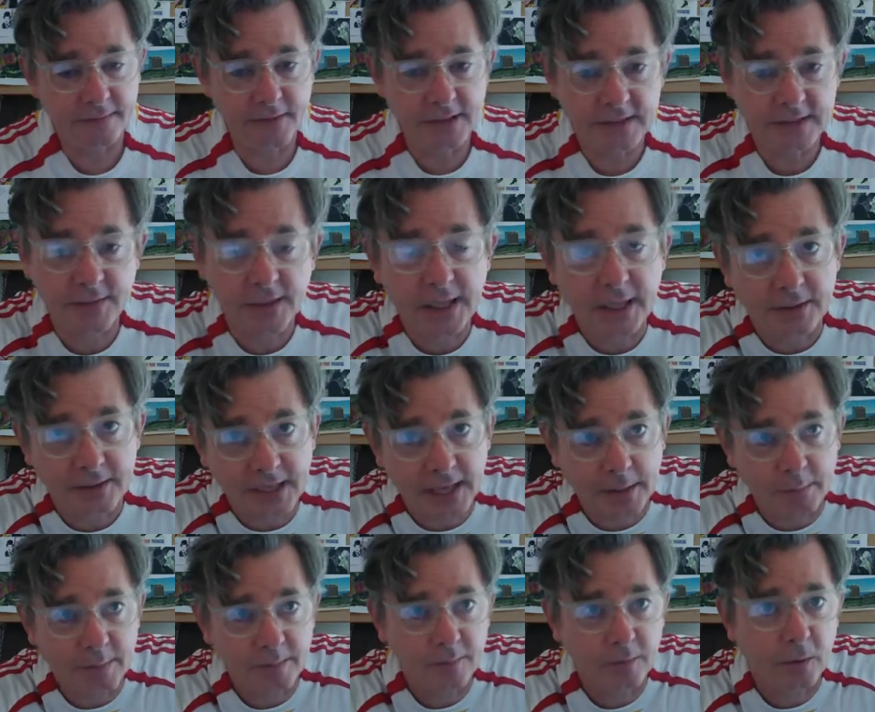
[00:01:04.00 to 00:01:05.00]
as a video
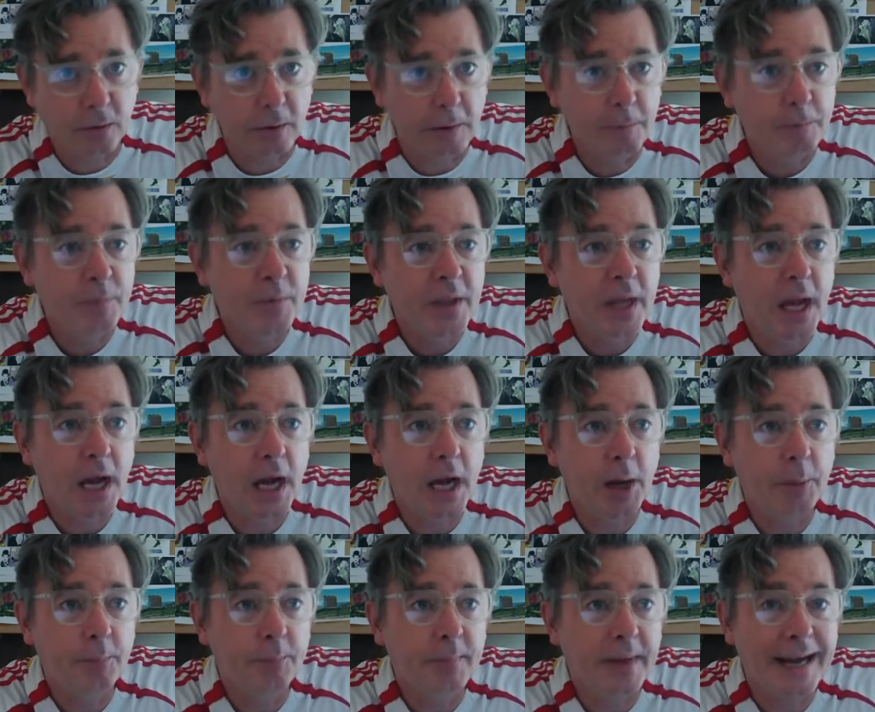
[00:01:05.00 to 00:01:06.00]
game before.
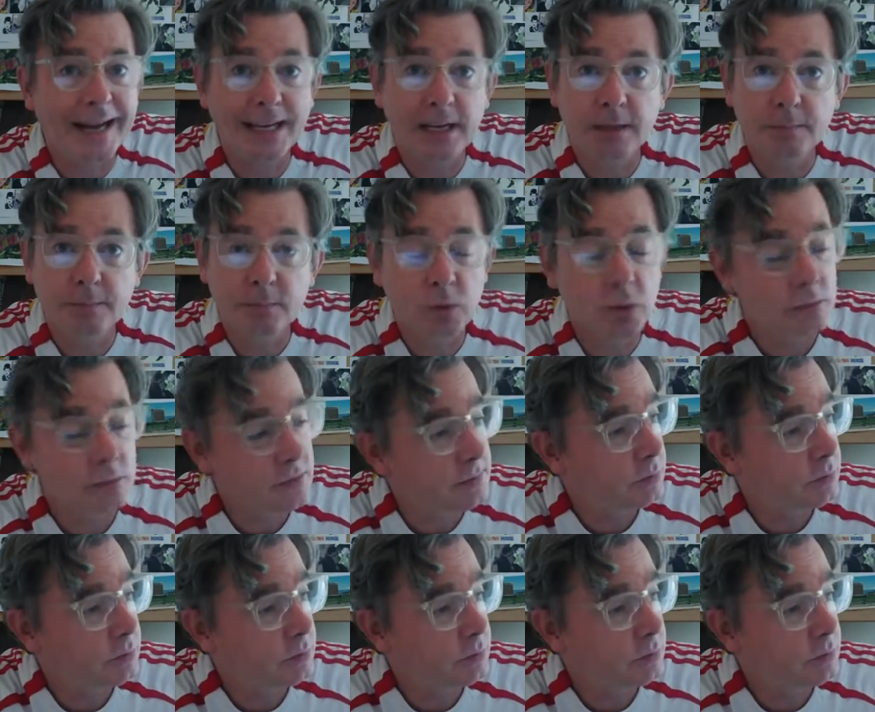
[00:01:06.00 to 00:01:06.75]
And I'm not